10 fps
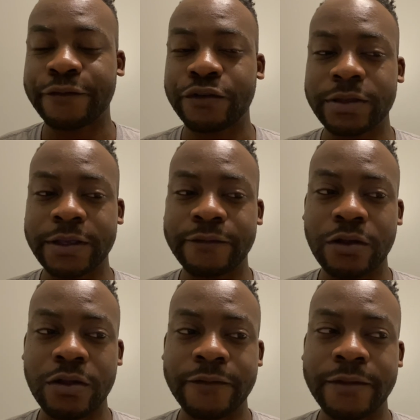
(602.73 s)
you're leaving
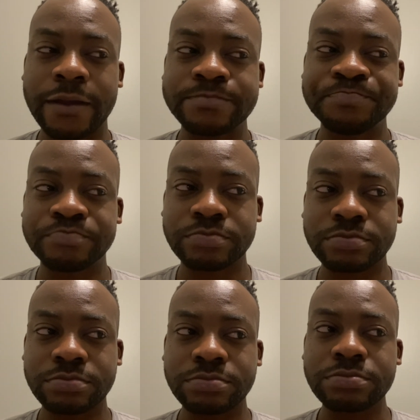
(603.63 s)
all of that,
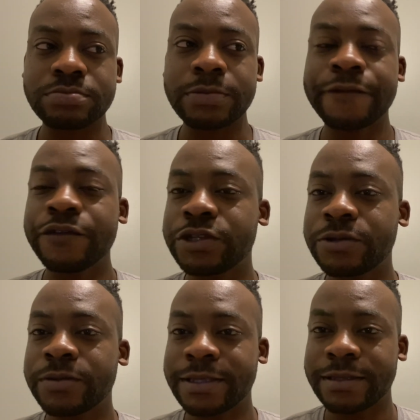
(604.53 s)
if you're
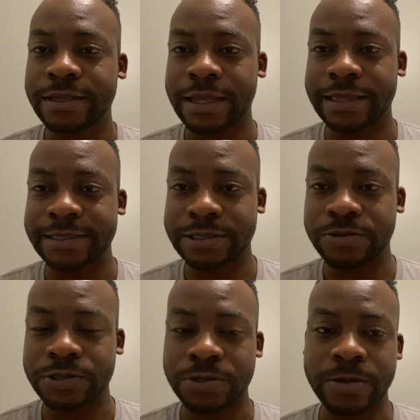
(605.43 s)
doing at least
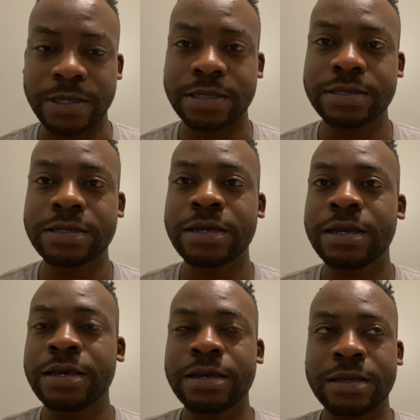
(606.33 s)
those two things,
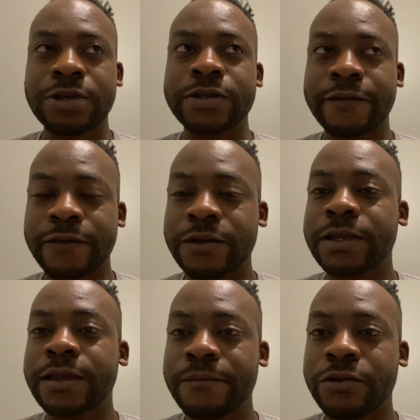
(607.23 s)
you're definitely going
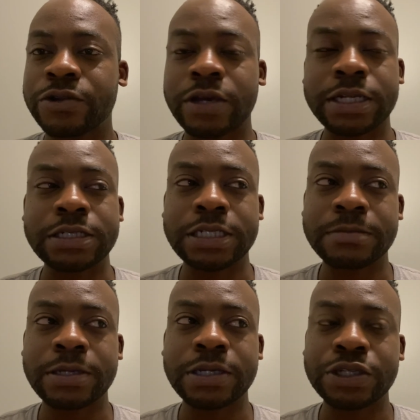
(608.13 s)
to get more attraction just
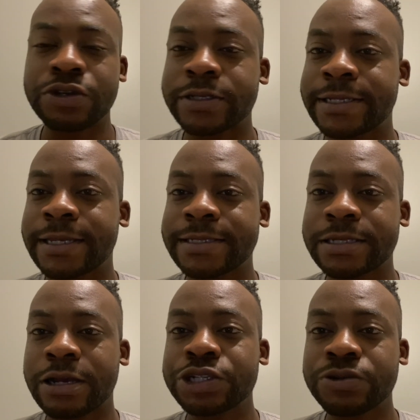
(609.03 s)
because your
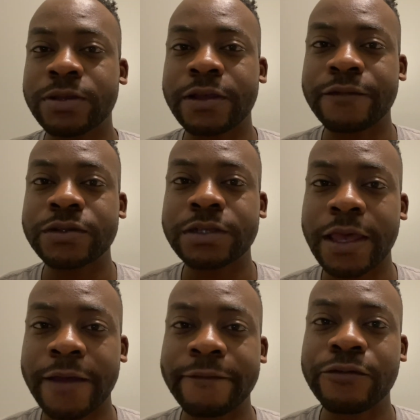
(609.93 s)
testosterone levels
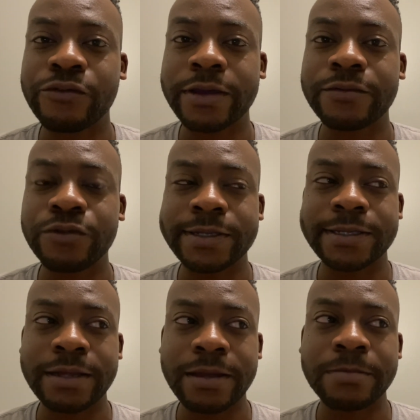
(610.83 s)
have
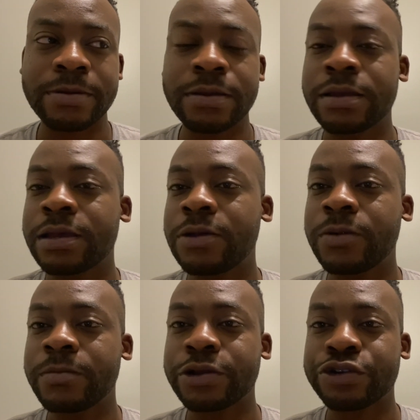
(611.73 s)
risen up and
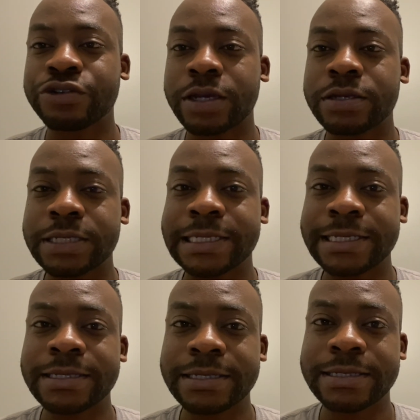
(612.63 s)
women are attracted to
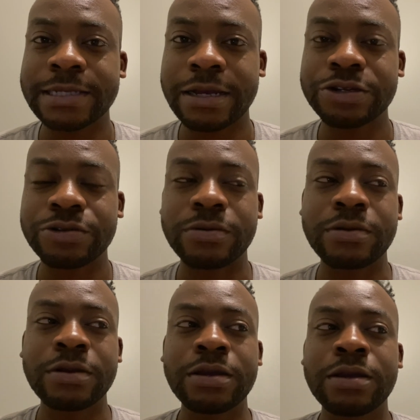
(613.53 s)
testosterone
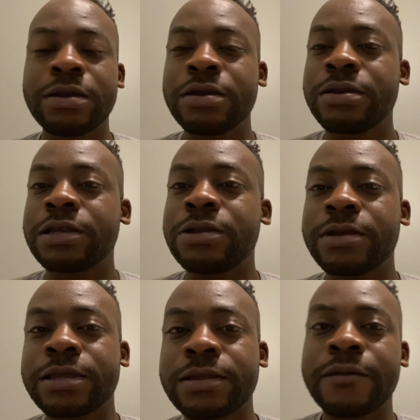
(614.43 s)
they don't
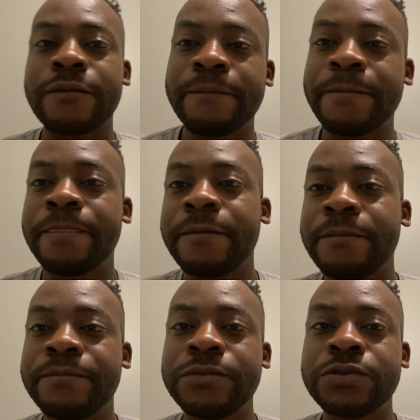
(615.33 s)
like the the
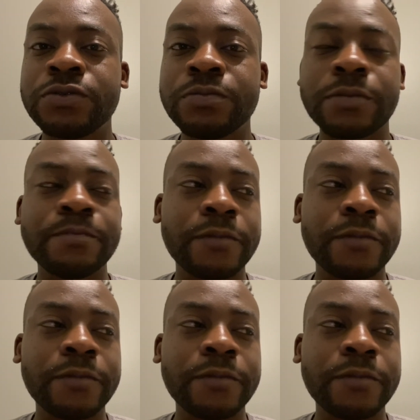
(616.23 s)
super